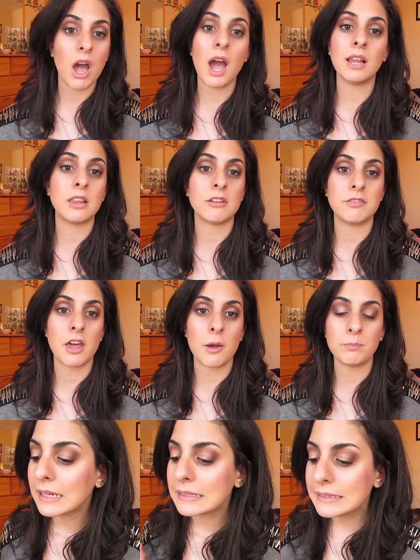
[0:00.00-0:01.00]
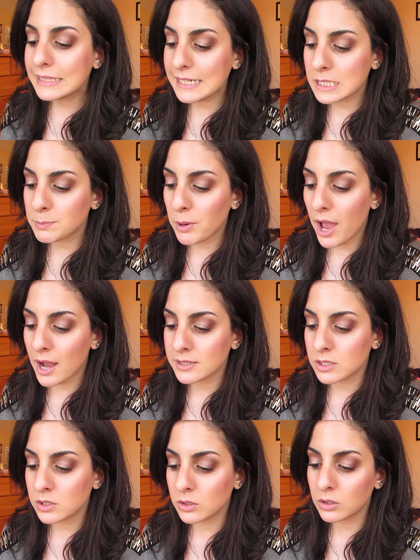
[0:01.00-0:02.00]
I love them. Least
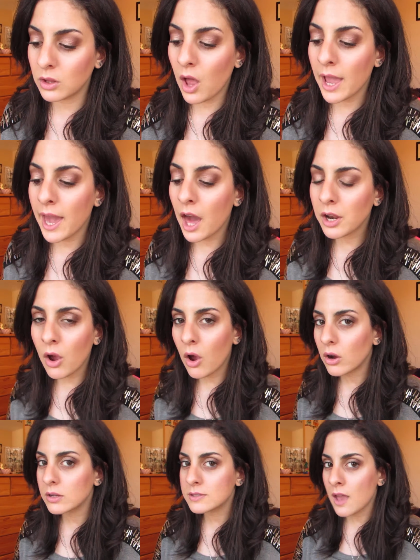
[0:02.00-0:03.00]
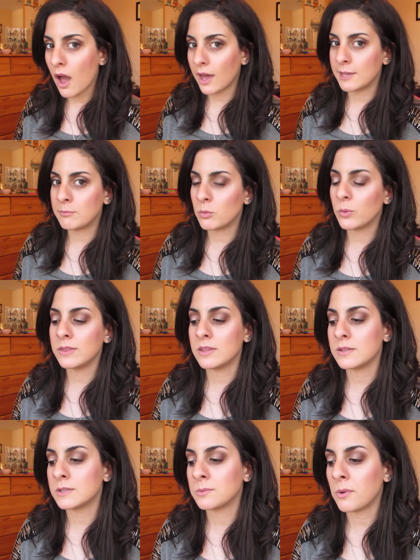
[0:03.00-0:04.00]
practical, I had a hard time with
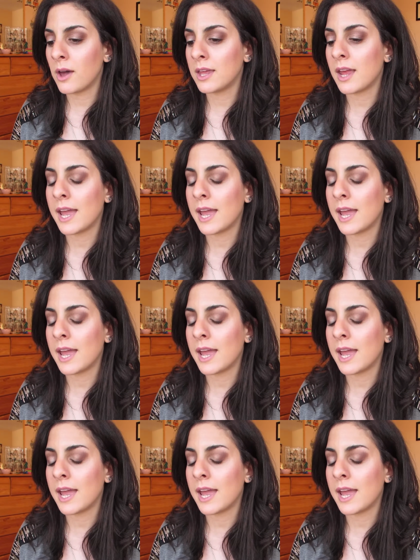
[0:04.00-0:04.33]
this one.